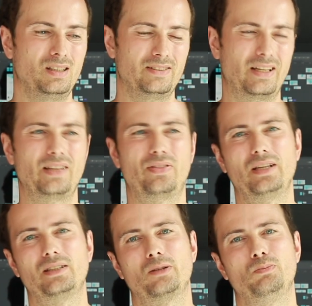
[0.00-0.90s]
then I
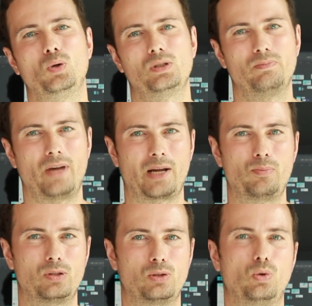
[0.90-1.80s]
think that most
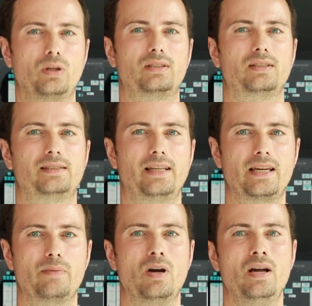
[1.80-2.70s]
MacBooks work the
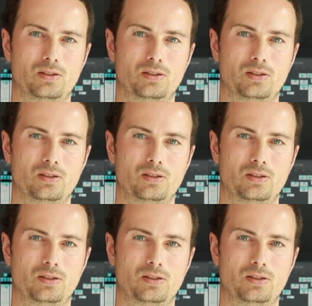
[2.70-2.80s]
same.